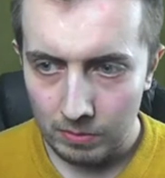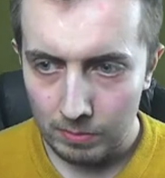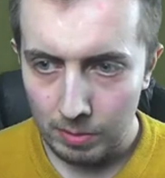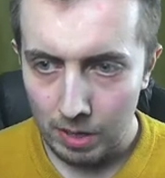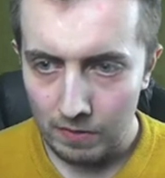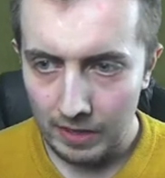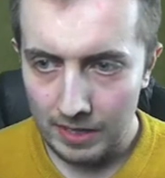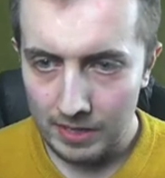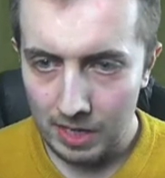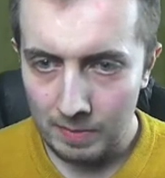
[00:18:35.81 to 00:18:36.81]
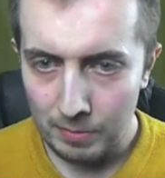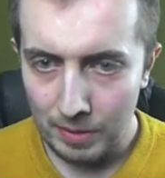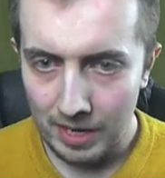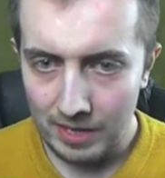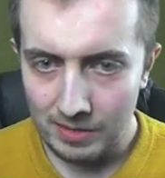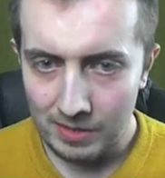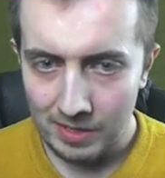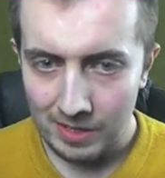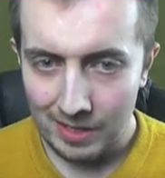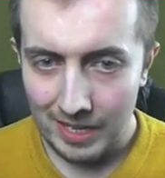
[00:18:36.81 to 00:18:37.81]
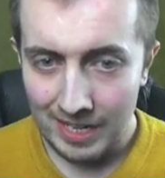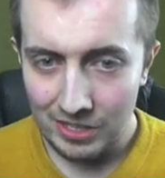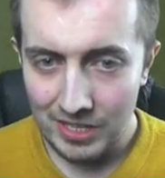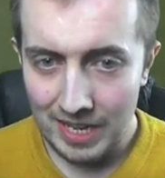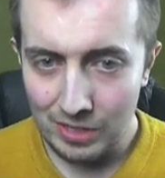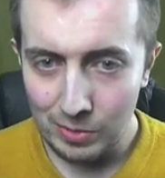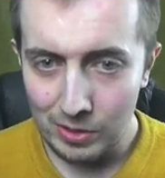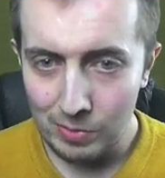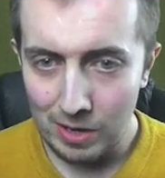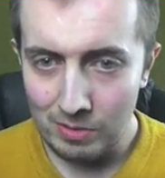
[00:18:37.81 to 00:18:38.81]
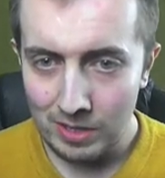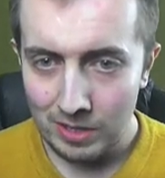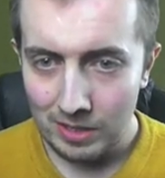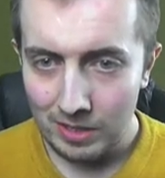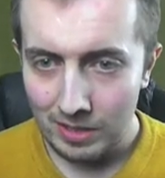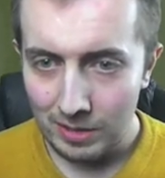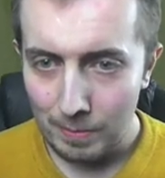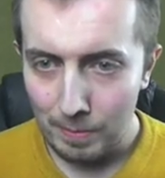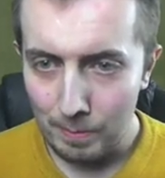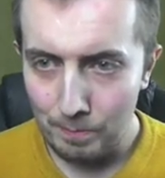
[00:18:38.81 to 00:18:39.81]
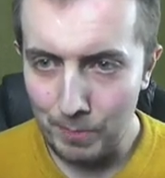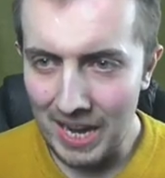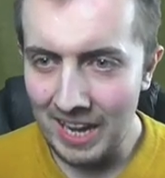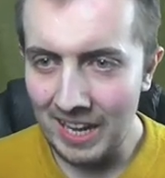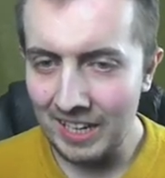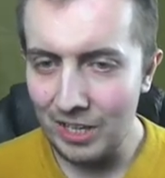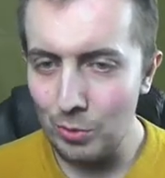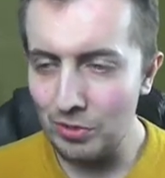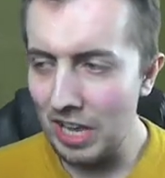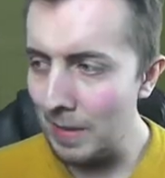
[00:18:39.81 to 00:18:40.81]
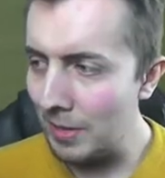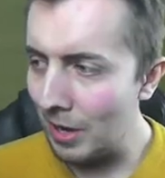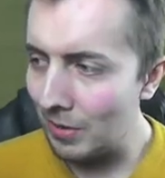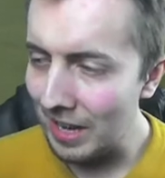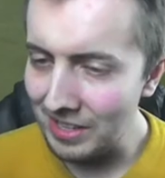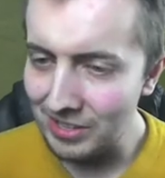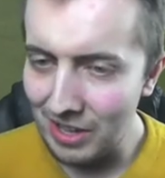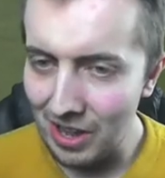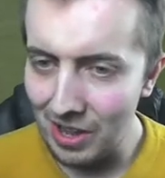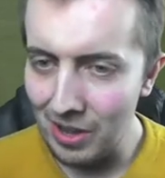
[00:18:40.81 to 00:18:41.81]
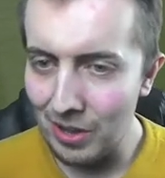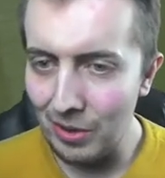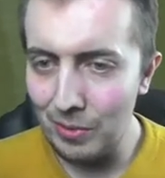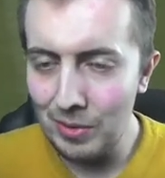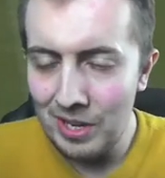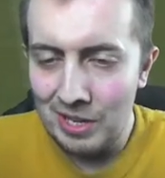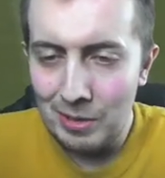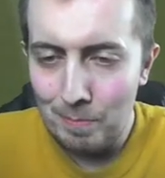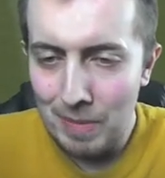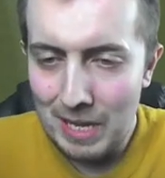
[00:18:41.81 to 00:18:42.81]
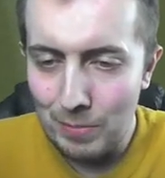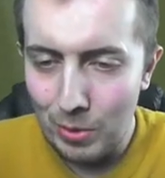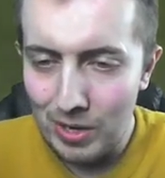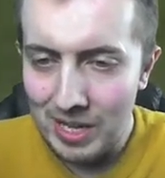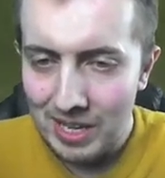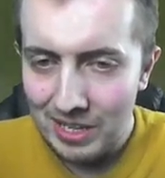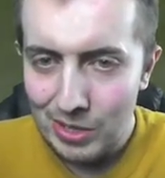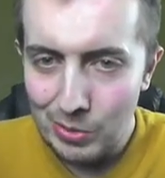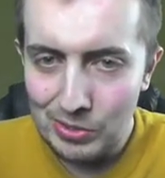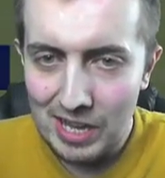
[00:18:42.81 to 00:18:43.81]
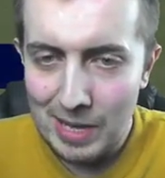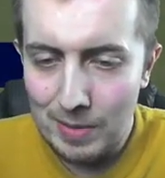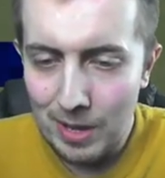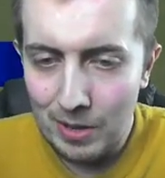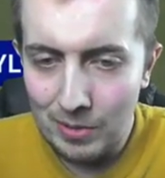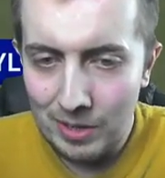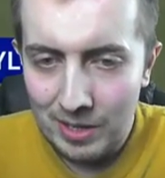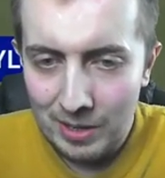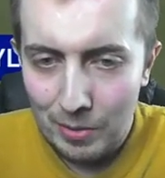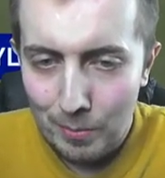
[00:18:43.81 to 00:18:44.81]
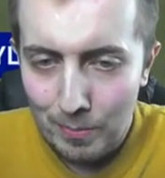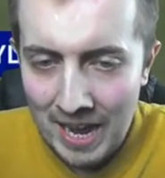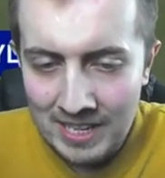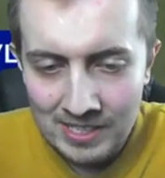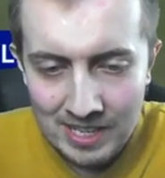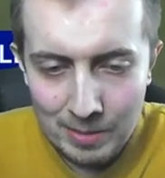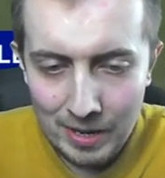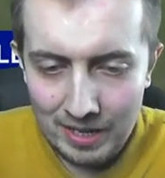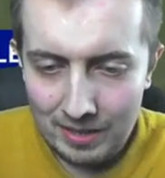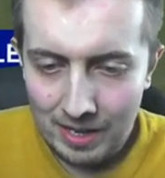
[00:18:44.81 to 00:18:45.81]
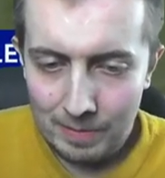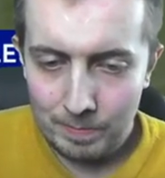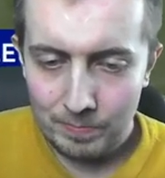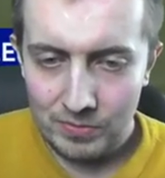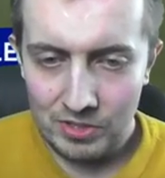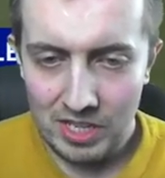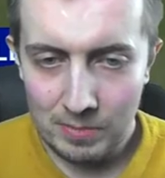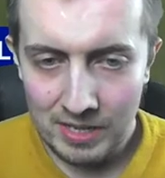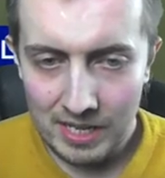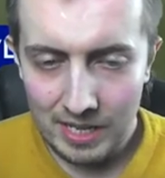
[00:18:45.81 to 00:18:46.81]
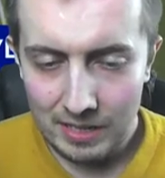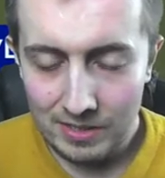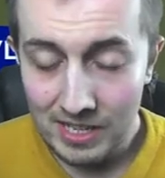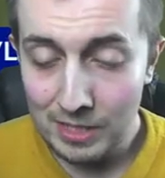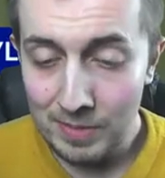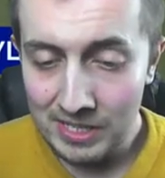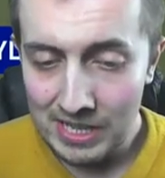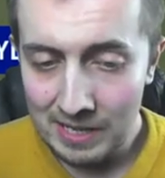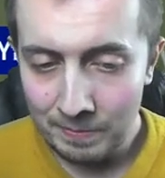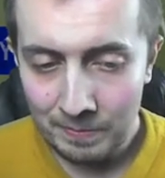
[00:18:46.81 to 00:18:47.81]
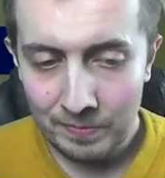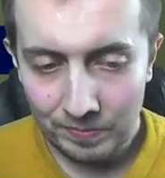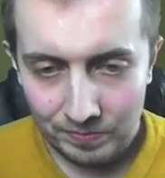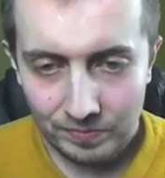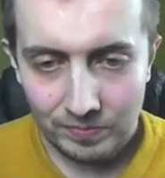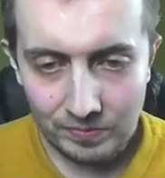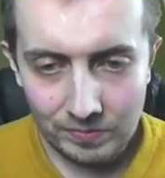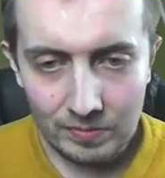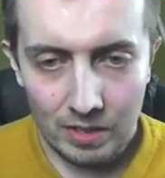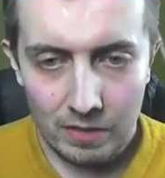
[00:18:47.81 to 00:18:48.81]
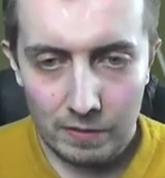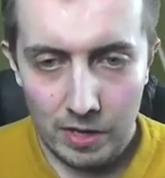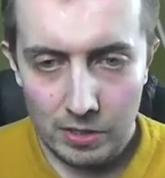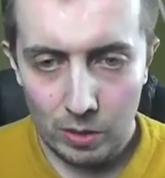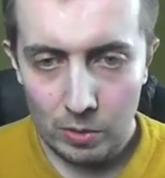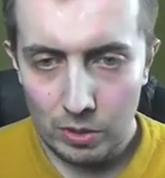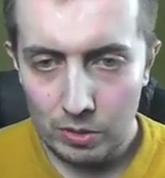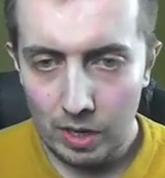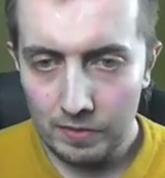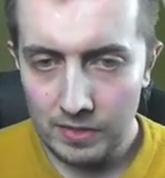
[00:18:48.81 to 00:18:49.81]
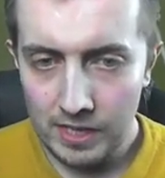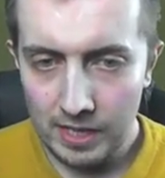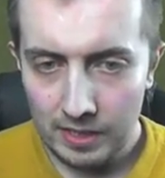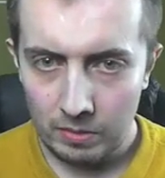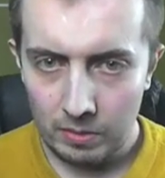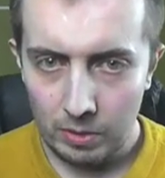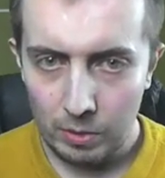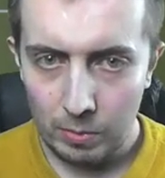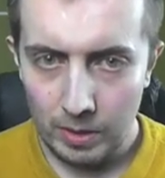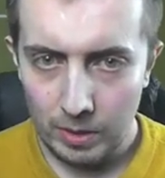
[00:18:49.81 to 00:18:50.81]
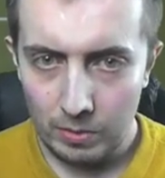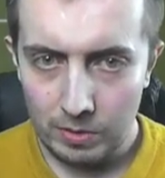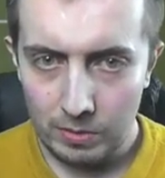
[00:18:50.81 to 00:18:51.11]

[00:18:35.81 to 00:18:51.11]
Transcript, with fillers: perfectly timed pass. He can actually get to it as well. Bang! Eusebio, let's go! Big boy Eusebio bangs it in the back of the net. Six, minute in, six minutes in. First goal, you do love to see it. Oh my god.